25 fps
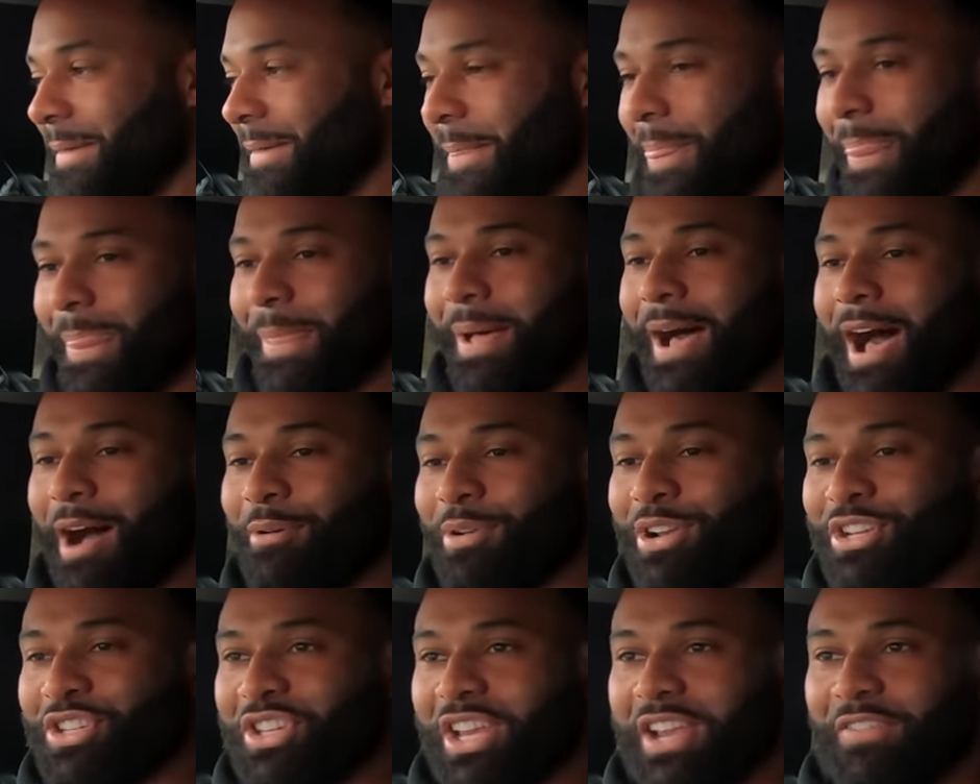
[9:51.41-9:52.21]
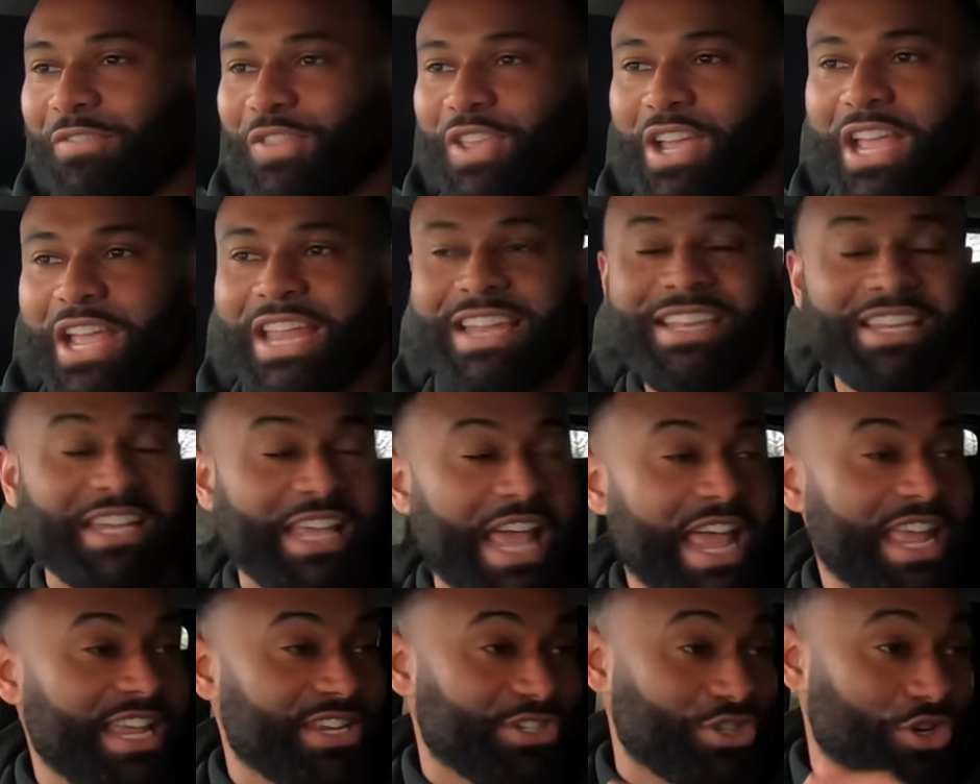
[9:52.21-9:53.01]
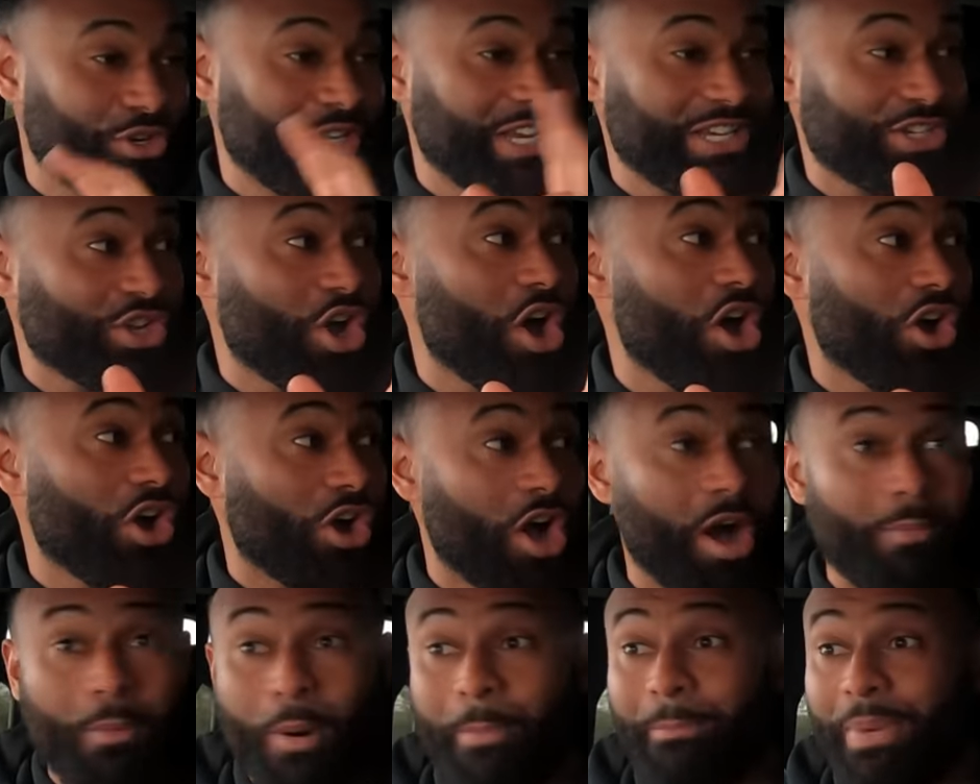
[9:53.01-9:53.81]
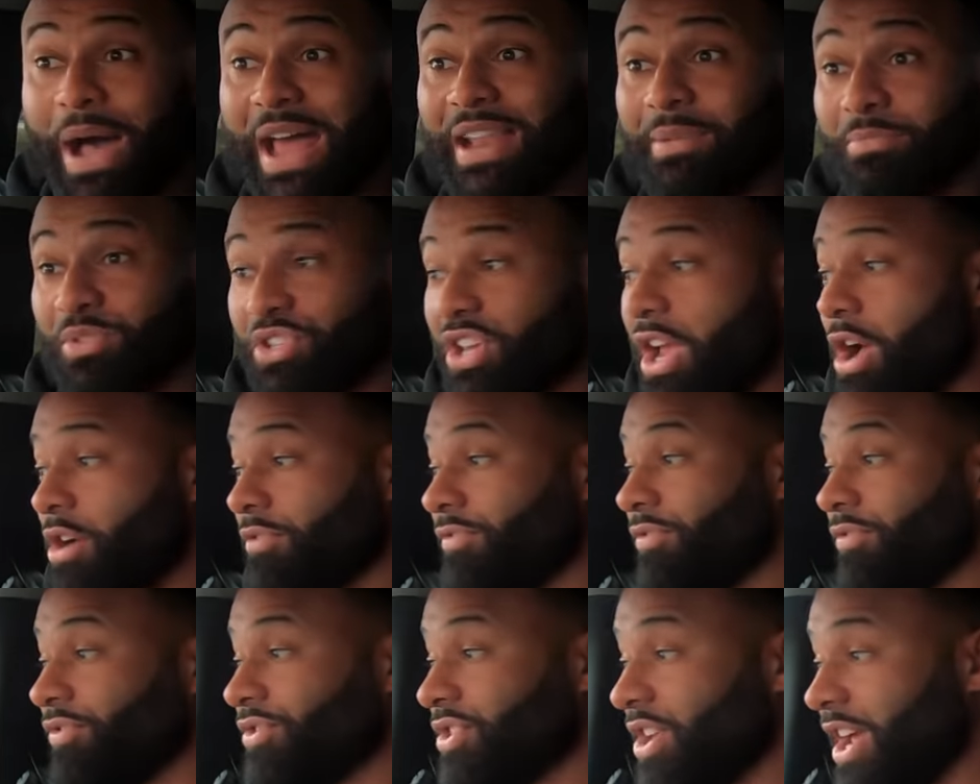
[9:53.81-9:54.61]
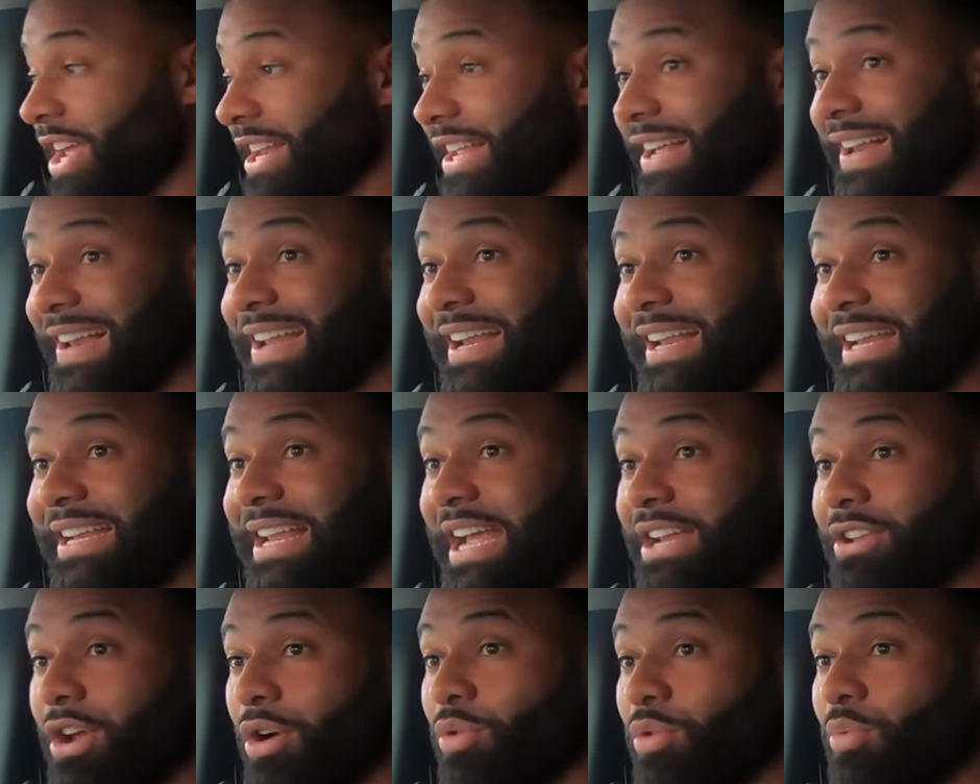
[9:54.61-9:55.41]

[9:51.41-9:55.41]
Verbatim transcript: That's fair. I want to see if the indicators on this car come on by themselves. Right, okay. clearly they don't.